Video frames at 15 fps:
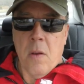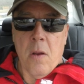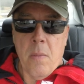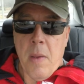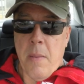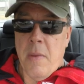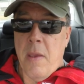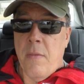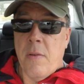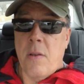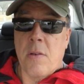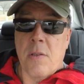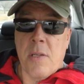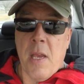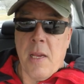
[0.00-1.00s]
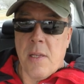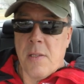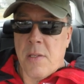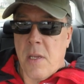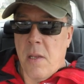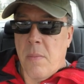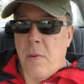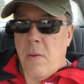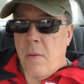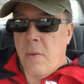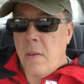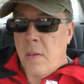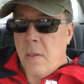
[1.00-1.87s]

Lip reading: or maybe even your second sailboat.